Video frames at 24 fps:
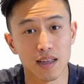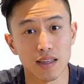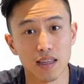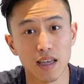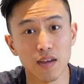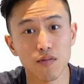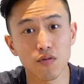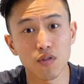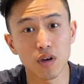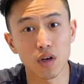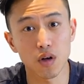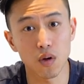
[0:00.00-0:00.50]
they
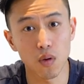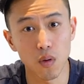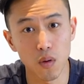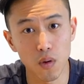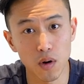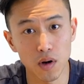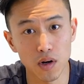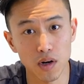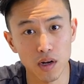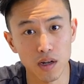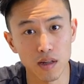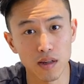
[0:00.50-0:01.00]
have
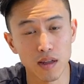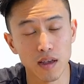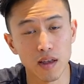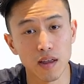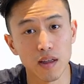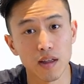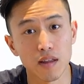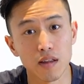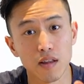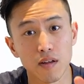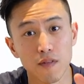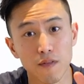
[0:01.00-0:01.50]

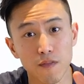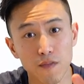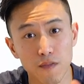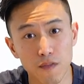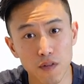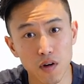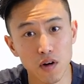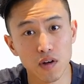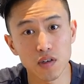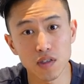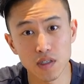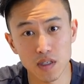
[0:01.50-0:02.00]
recorded the
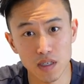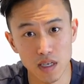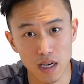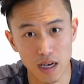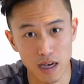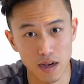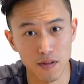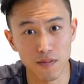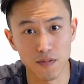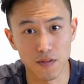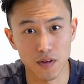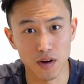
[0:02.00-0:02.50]
first
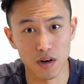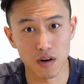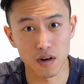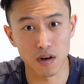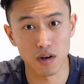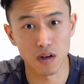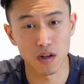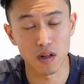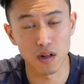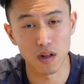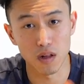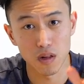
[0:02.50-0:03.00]

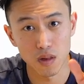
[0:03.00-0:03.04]
ever